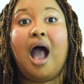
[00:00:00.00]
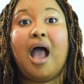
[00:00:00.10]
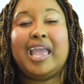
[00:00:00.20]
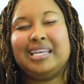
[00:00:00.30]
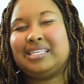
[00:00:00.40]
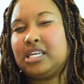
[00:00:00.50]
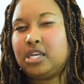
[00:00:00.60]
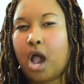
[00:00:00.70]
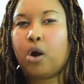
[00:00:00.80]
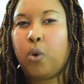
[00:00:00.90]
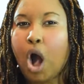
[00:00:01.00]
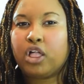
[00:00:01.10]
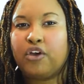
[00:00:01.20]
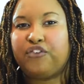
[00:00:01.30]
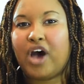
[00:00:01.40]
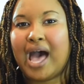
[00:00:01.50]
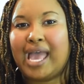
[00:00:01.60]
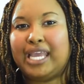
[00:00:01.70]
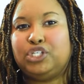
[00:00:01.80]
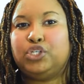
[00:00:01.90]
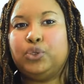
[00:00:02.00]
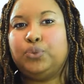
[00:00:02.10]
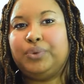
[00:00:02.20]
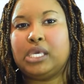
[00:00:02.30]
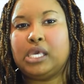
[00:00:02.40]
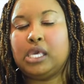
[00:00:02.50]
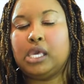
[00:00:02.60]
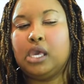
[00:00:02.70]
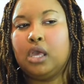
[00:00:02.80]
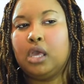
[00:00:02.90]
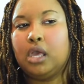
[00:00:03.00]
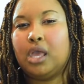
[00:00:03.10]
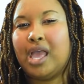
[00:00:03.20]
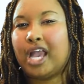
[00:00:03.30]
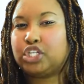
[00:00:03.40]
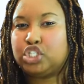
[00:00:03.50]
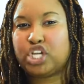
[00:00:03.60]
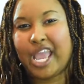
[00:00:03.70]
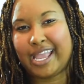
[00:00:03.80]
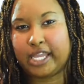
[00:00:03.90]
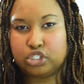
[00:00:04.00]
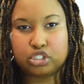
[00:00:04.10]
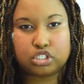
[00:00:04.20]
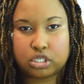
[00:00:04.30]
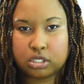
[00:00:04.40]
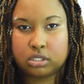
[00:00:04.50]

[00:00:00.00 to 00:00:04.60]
it did not qualify to be exchanged